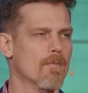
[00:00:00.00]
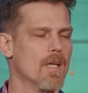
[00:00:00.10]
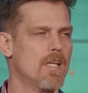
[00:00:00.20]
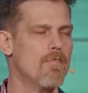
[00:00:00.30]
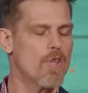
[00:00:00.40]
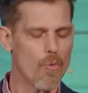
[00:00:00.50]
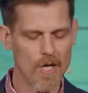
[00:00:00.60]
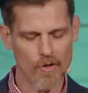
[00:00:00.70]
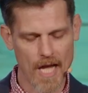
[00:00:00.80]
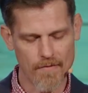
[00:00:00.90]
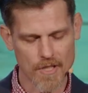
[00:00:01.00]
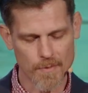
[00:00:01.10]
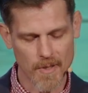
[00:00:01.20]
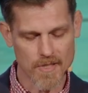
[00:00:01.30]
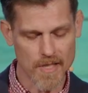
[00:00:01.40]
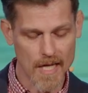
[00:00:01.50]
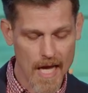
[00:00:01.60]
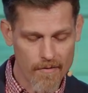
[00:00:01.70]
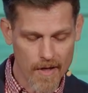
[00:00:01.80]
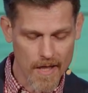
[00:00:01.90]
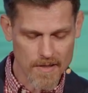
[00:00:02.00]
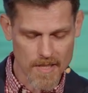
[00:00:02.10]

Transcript: And even though we don't have explicit evidence